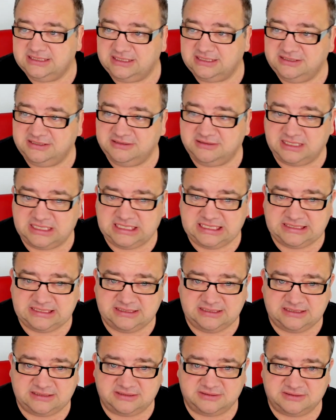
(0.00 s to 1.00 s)
You know, I like to
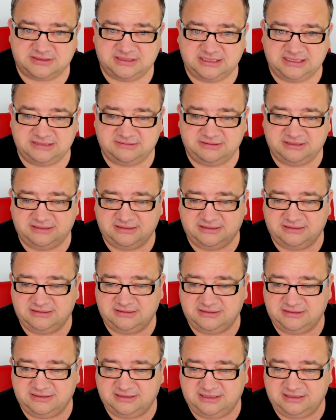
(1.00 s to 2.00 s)
discuss things with you.
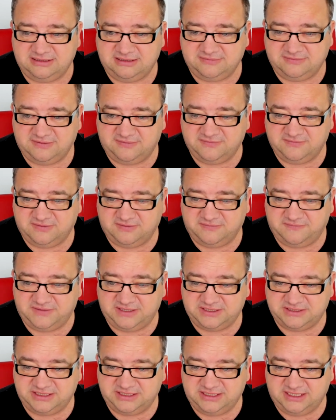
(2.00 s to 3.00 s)
I've got a
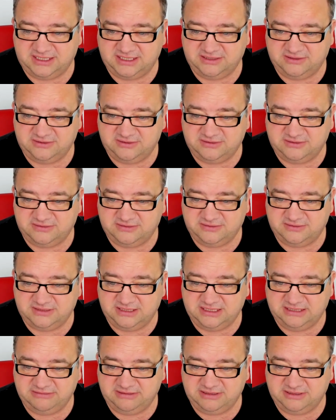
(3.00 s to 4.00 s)
flashing light. Look,
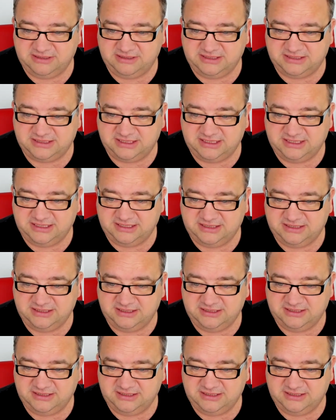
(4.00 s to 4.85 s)
here we go. Do you see it?